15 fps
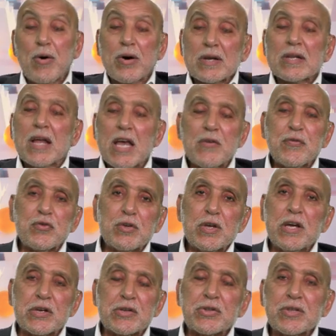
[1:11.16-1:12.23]
Our life
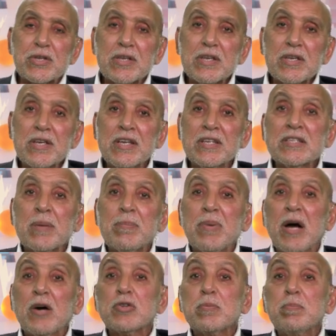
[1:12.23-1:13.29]
on earth is
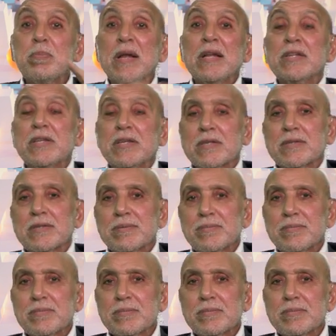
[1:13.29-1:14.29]
about building